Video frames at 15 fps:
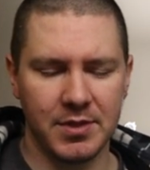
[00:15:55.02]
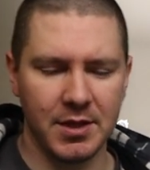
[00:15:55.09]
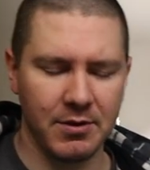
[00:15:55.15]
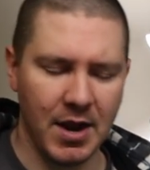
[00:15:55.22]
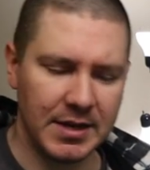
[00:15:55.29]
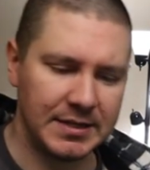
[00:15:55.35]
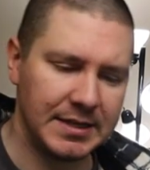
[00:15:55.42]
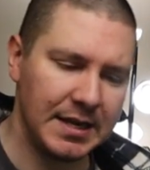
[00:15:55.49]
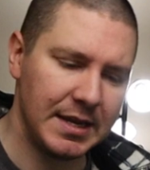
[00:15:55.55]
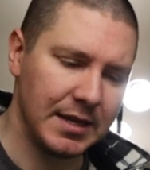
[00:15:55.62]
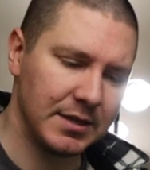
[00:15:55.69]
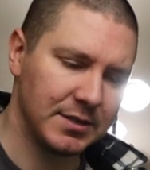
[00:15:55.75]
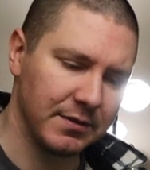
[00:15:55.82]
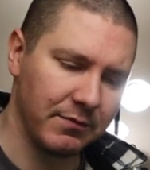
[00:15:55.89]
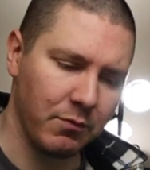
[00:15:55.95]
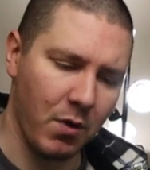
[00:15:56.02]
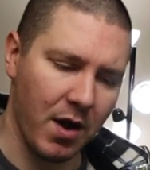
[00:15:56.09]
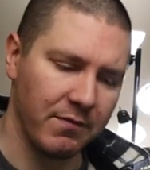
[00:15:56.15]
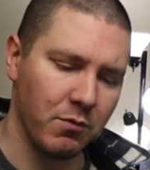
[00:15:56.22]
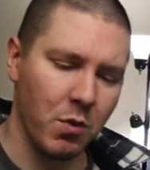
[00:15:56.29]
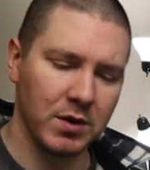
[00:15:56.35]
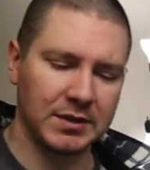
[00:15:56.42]
their ideas of,
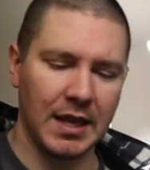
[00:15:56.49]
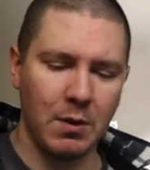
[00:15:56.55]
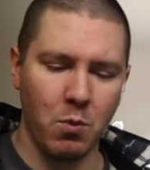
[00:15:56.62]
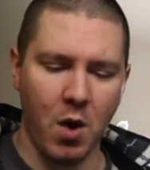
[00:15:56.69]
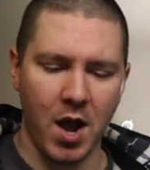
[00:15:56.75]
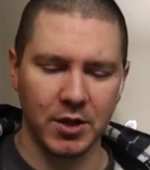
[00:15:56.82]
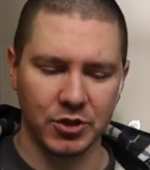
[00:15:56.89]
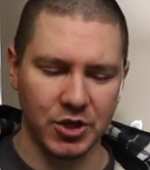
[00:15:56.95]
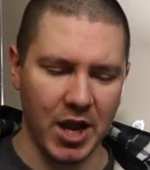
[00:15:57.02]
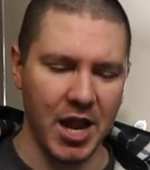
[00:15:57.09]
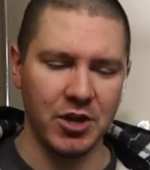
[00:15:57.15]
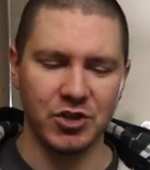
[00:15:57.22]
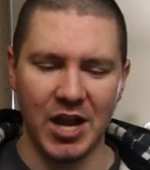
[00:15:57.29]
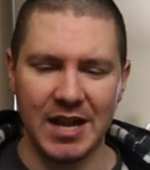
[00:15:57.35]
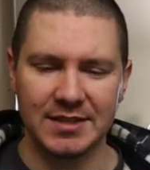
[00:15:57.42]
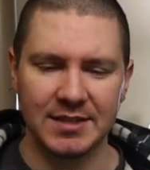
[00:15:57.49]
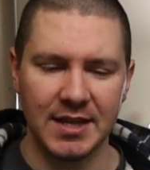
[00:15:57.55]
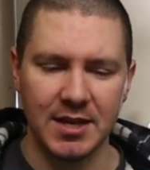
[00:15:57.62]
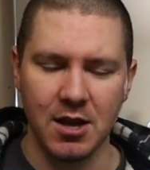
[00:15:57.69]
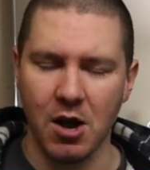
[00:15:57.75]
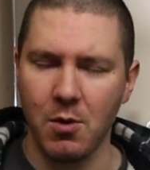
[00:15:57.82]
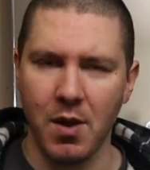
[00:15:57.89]
of what they want change as
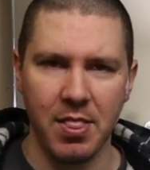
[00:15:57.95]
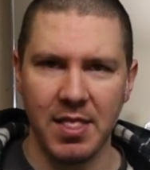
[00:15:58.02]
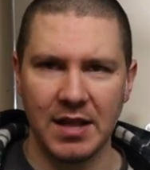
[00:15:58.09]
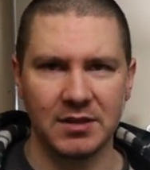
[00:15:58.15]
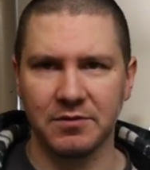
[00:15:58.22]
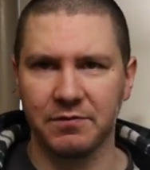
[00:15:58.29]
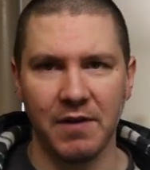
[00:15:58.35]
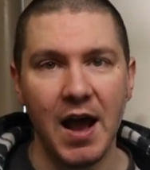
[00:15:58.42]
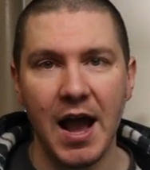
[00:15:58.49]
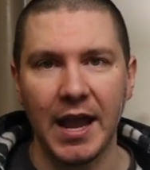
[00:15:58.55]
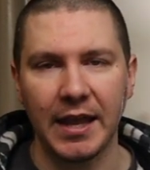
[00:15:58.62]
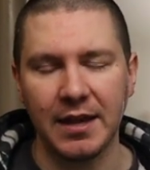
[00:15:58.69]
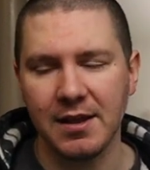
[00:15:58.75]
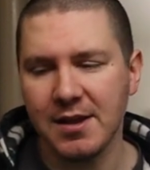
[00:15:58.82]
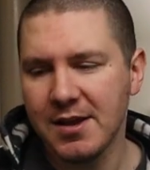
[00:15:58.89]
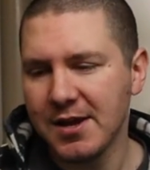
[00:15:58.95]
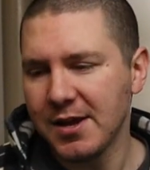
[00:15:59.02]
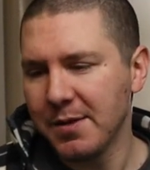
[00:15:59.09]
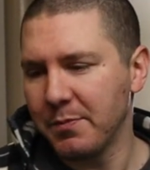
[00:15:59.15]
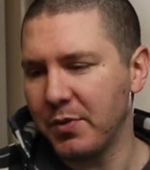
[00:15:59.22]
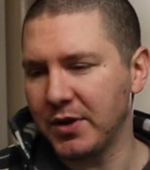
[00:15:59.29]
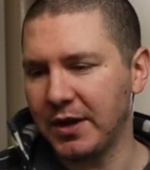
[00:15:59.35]
they go, and that's fine.
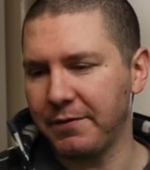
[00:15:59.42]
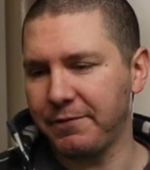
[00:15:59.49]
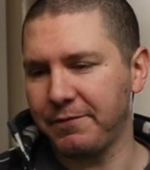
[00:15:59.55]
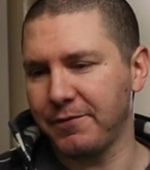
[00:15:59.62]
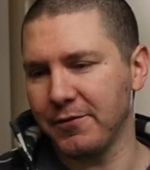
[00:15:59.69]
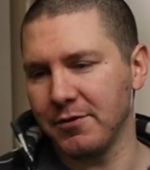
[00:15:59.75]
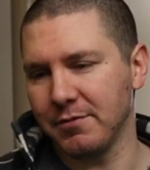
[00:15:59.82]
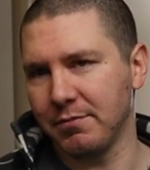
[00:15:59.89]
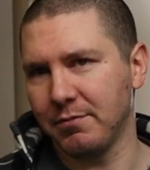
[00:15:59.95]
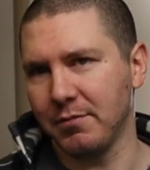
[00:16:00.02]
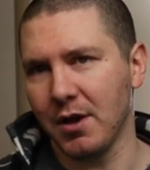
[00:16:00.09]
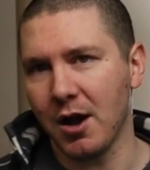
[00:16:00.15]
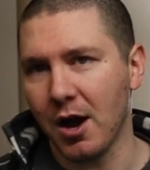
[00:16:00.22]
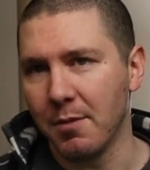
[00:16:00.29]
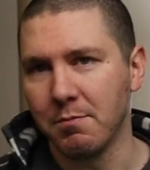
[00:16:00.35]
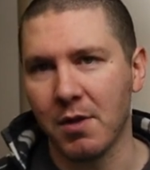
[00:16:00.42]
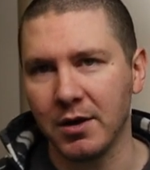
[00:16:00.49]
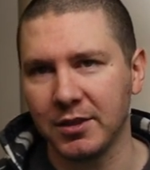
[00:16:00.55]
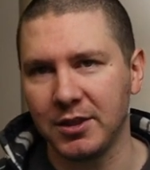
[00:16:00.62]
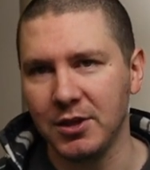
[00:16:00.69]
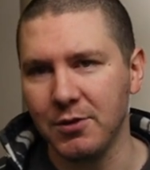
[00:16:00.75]
But if for a month